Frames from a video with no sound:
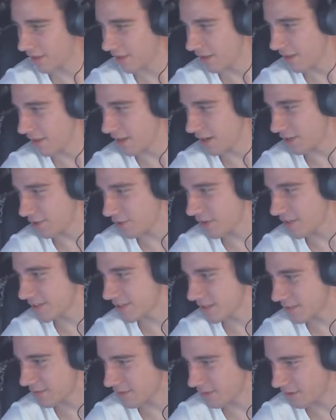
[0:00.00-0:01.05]
And I tried
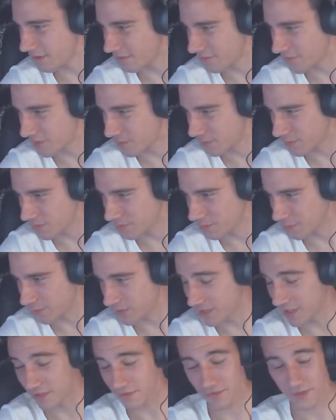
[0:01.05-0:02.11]
selling off this WindForce,
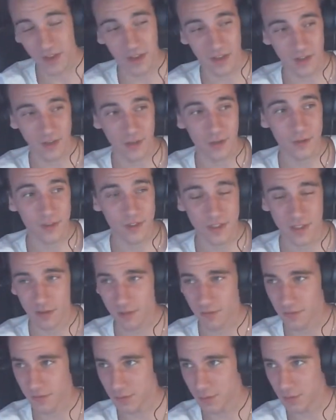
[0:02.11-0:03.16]
and if I could sell
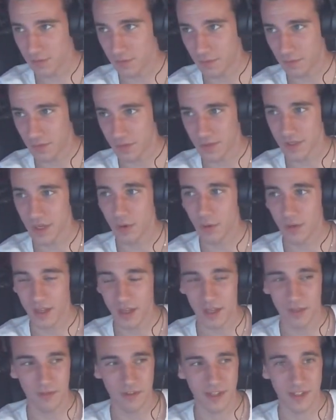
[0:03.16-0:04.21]
off this WindForce, I would
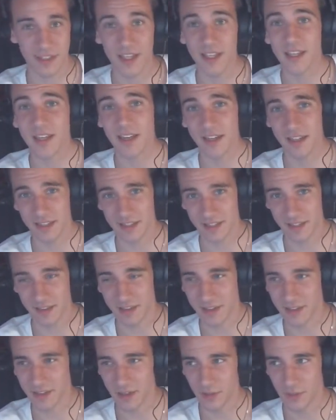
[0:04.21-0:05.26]
have a 1080 Ti
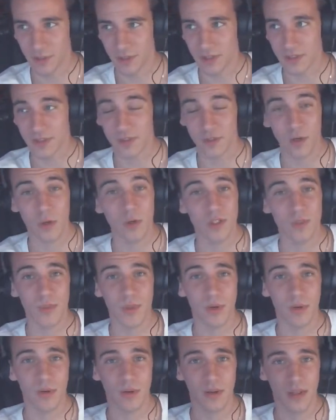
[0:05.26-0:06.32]
in here, because it's always
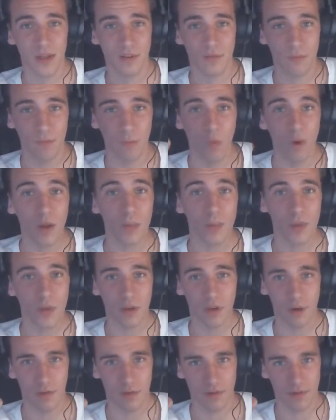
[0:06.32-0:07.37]
better to have one big
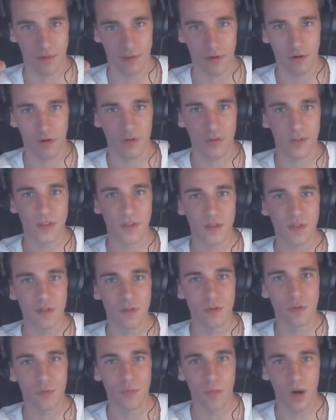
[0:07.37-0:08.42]
graphics card than
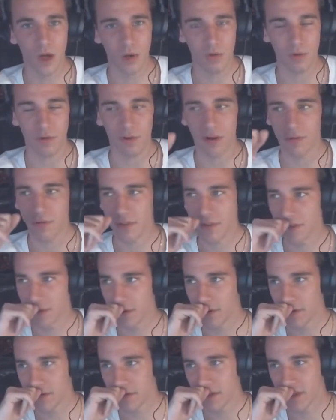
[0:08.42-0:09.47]
two moderate graphics
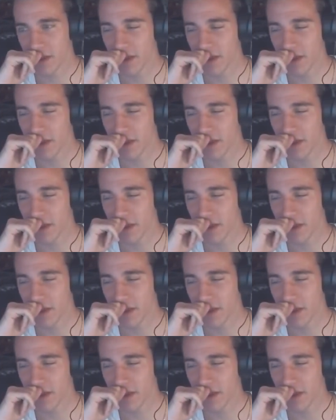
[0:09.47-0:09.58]
cards.